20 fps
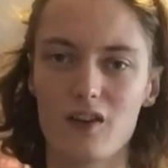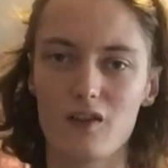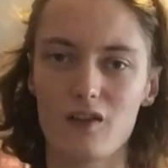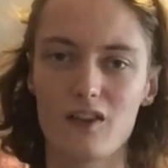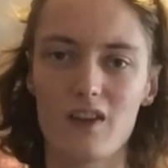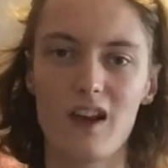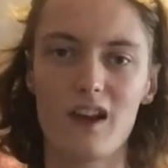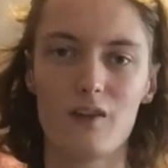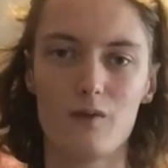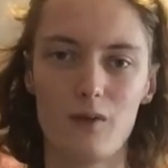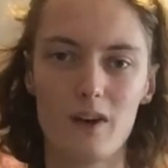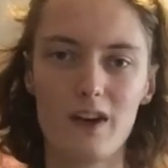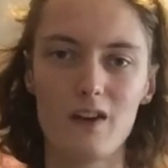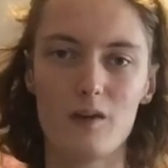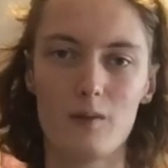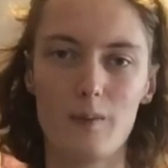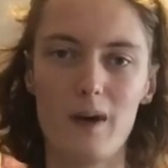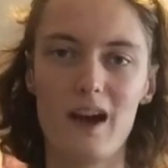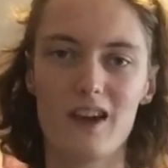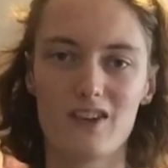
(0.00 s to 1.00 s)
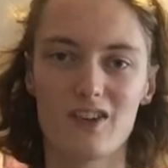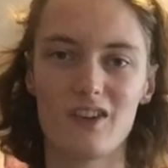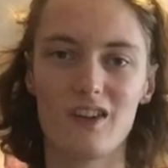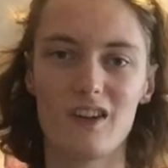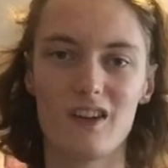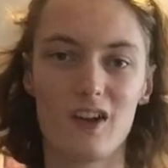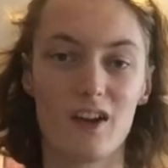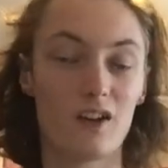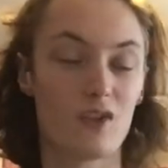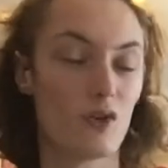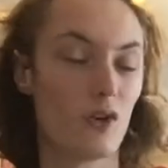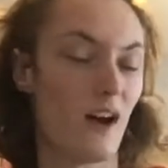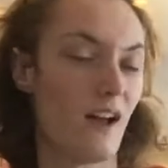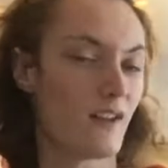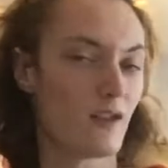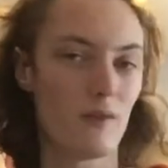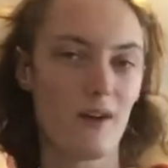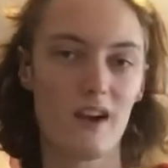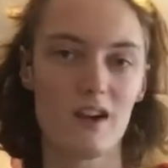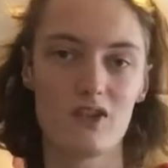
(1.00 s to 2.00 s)
Tell a real passion and
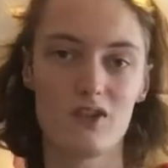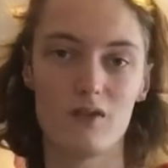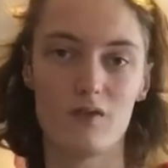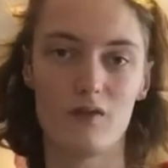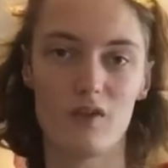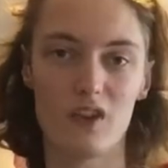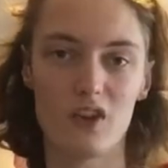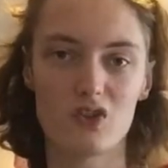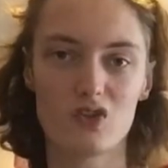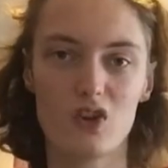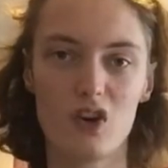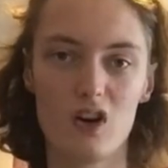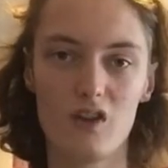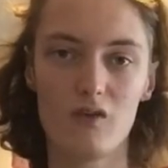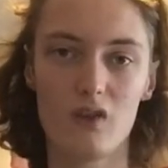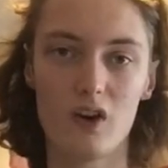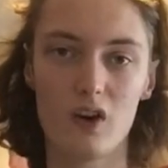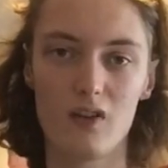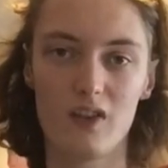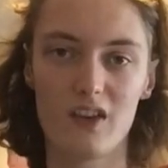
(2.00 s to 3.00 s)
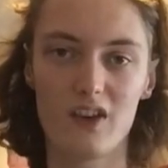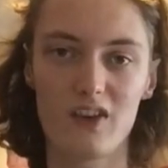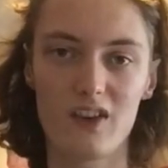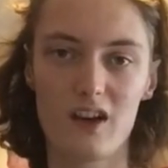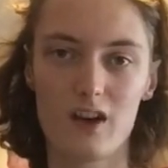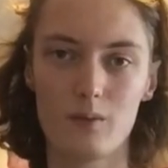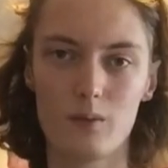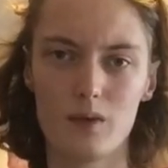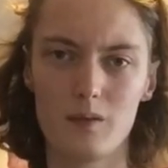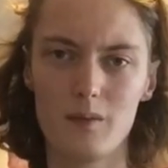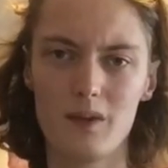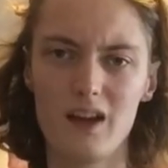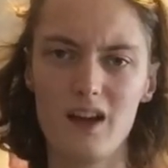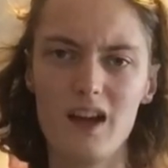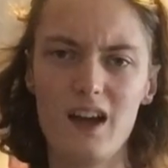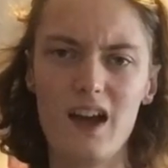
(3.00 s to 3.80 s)
adoration for the genre on this album.